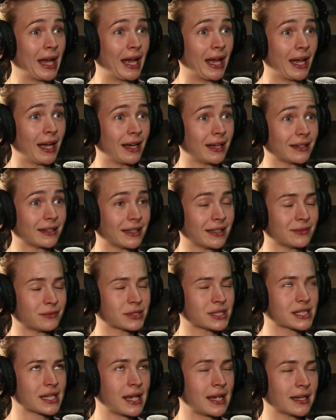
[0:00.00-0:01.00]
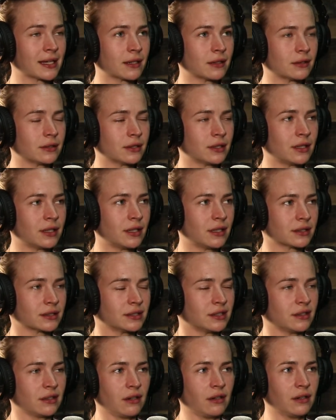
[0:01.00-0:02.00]
bad. It was like, oh,
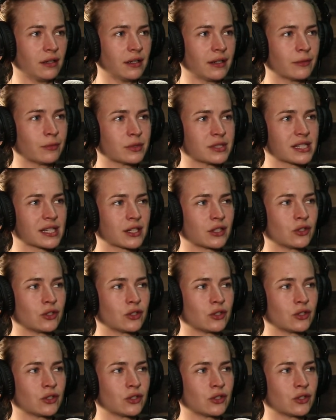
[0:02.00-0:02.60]
yeah. It was